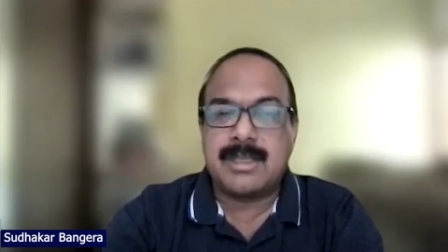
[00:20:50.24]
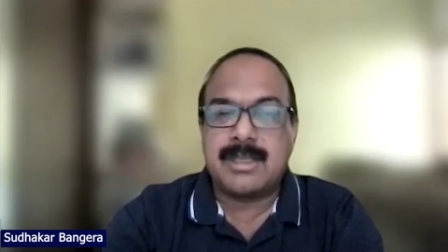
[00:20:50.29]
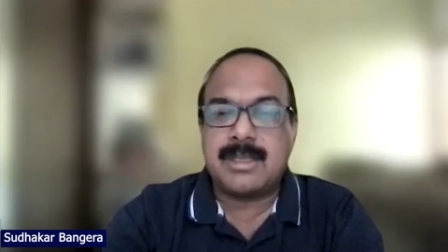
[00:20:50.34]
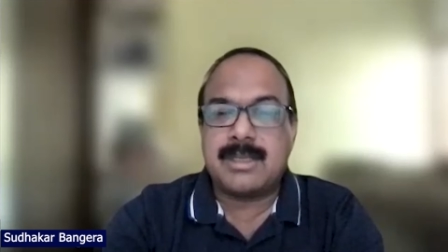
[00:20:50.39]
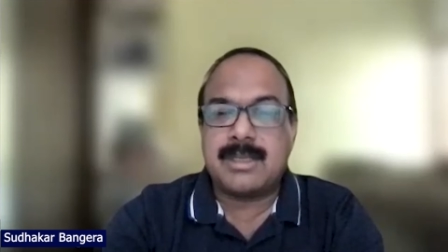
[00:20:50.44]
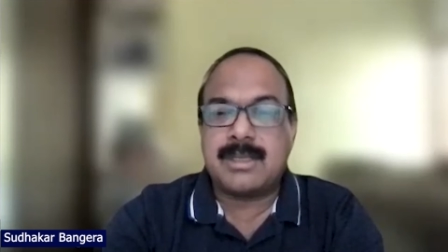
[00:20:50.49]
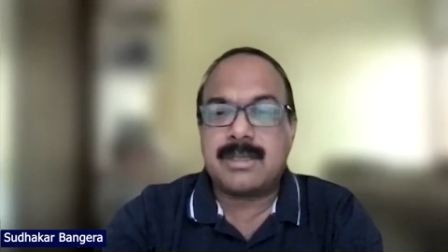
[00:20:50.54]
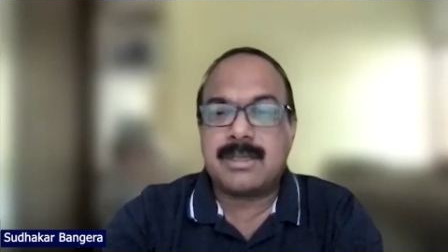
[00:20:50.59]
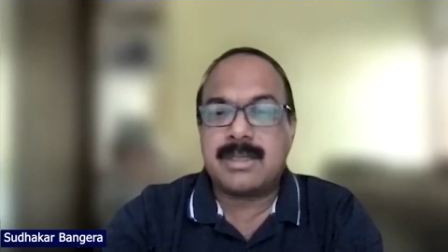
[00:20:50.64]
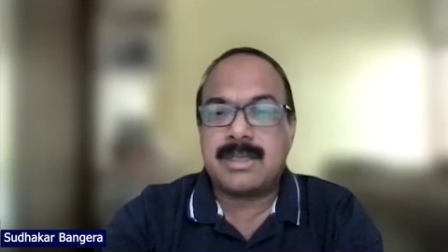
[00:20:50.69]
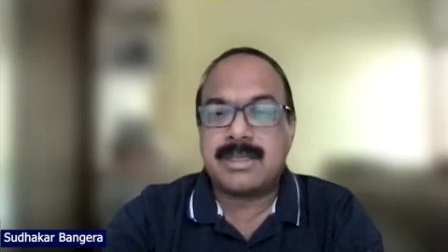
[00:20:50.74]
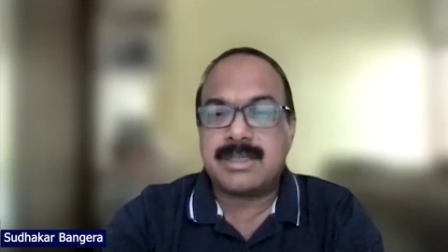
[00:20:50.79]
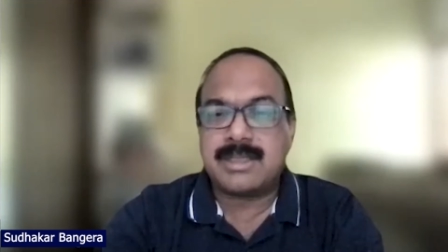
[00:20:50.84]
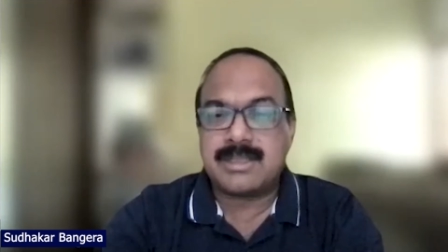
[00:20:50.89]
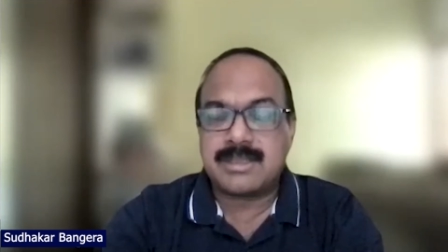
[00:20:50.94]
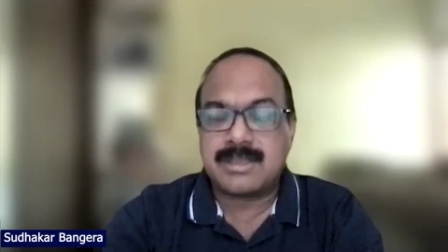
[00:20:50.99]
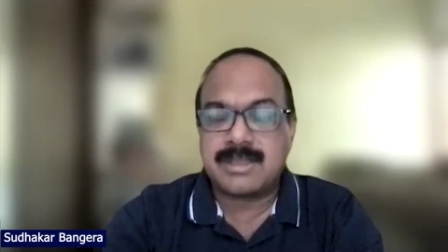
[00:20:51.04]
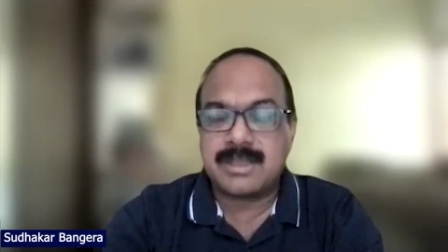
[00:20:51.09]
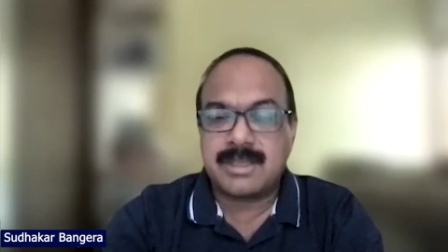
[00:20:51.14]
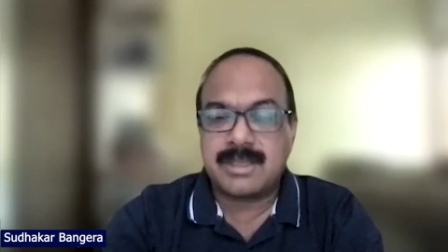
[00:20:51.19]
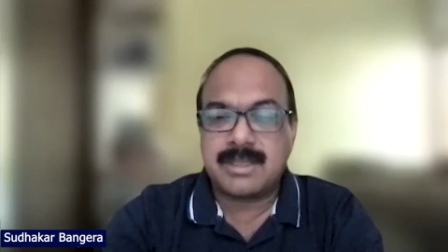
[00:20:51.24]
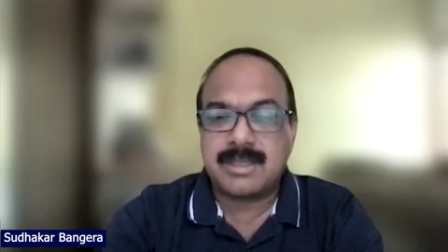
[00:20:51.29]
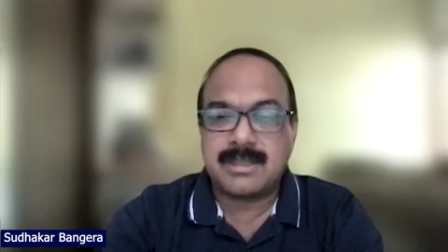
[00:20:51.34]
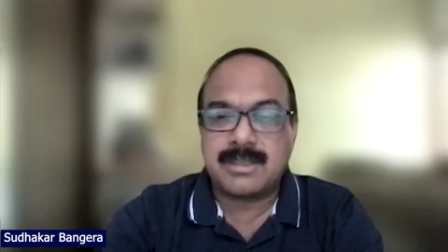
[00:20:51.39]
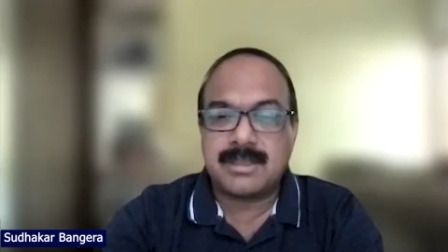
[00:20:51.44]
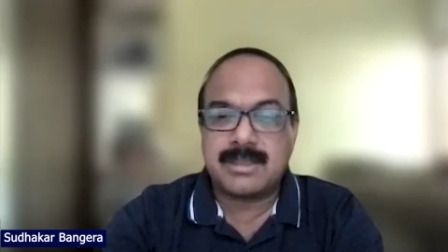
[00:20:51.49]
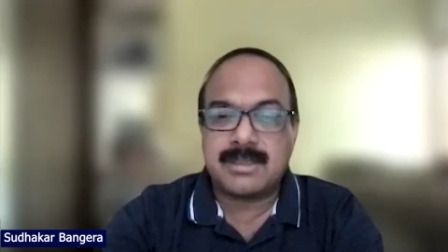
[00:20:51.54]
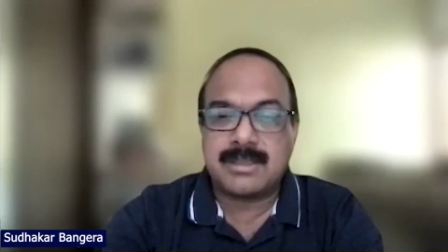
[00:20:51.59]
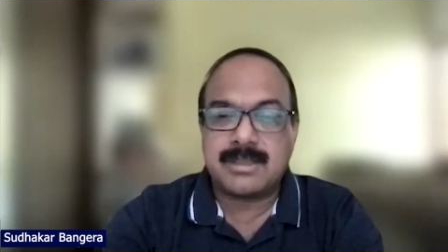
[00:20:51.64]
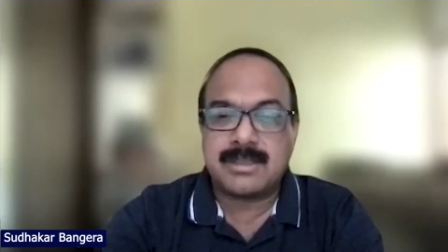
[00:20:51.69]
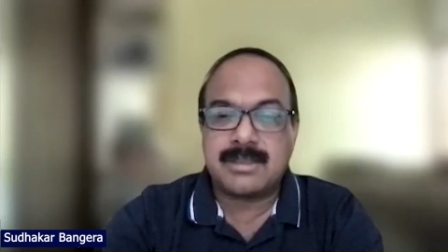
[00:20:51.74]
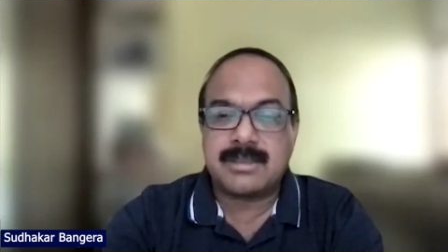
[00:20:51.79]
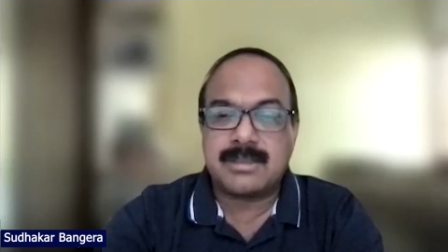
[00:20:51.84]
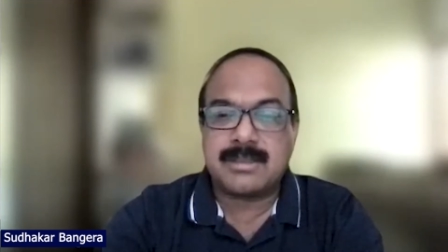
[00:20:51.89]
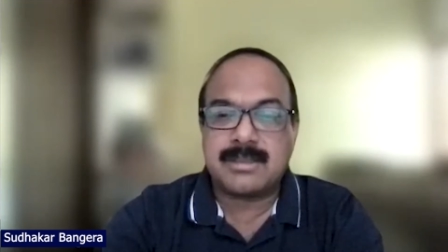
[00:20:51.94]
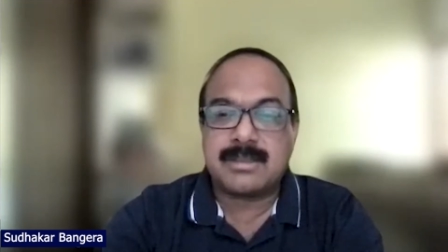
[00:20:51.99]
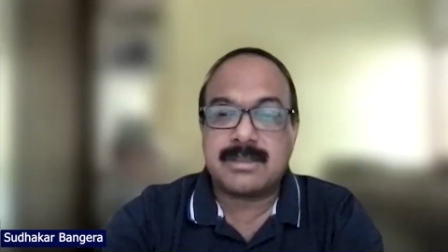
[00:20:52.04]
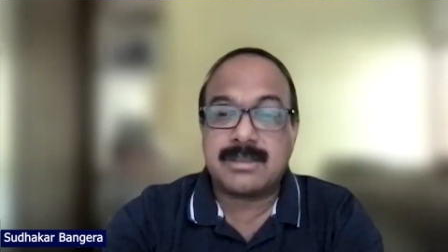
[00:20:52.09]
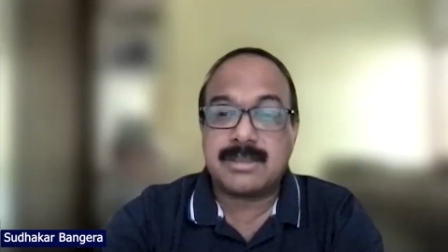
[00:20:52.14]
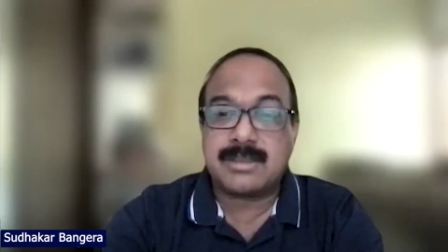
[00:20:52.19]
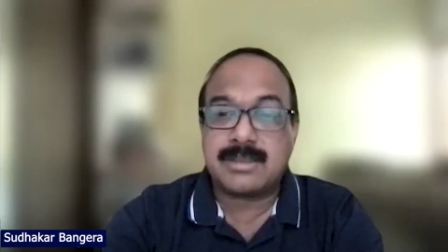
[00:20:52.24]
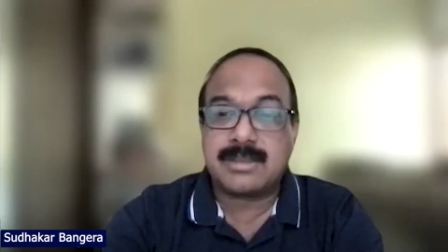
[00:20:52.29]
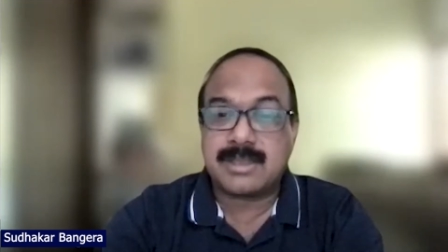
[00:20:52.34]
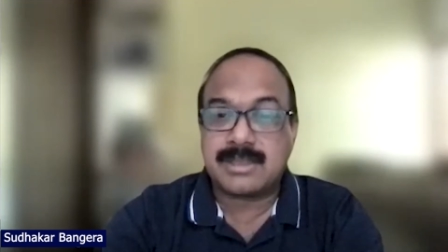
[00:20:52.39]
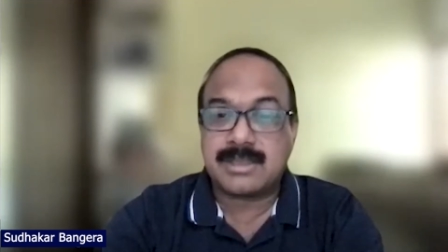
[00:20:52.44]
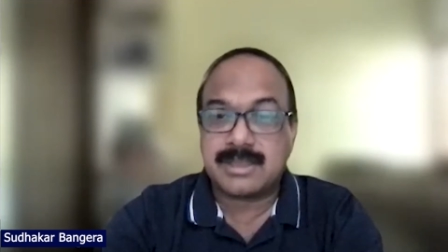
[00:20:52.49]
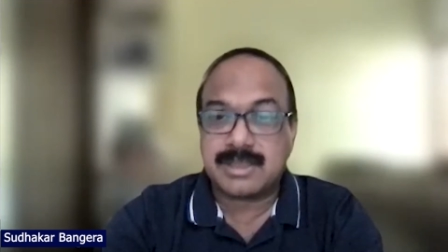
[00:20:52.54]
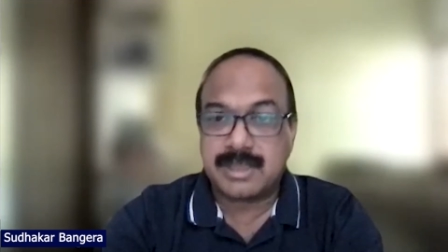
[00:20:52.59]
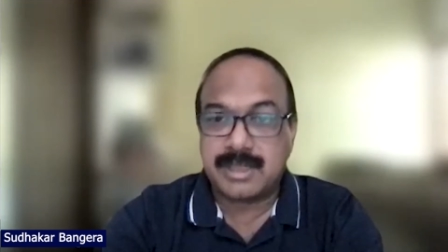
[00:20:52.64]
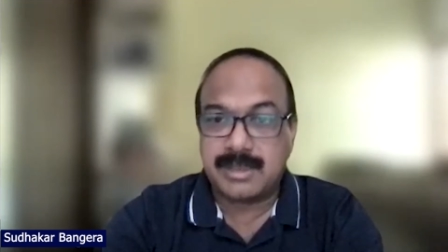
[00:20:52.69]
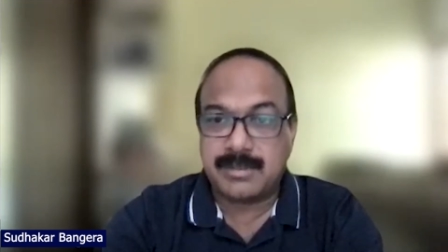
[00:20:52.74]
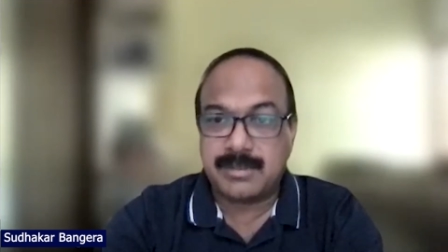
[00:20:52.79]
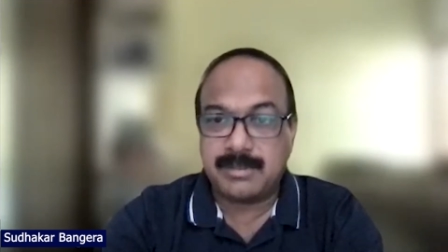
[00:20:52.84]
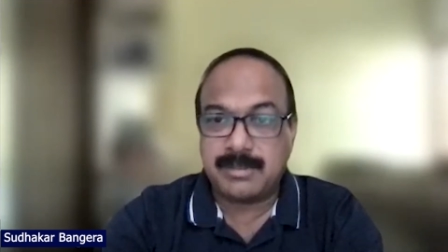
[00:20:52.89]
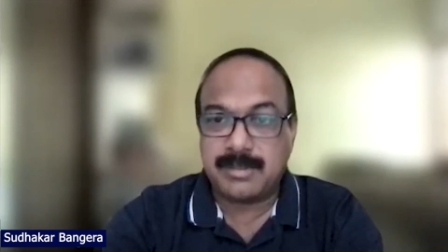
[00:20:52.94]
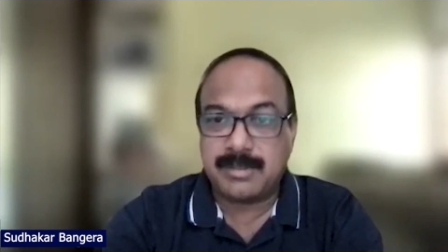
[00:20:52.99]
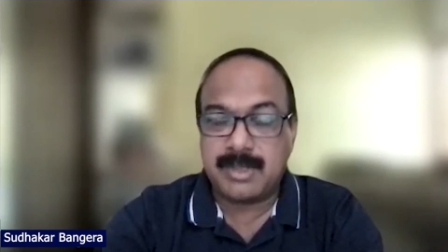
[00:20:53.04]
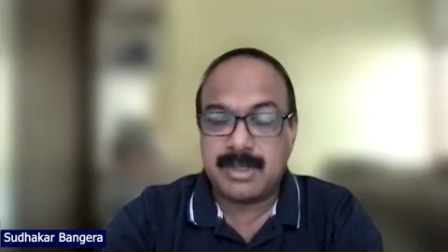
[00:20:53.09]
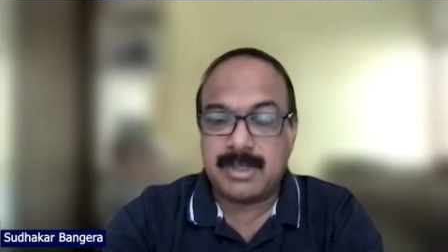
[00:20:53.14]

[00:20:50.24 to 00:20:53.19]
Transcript: uh, assisting the research team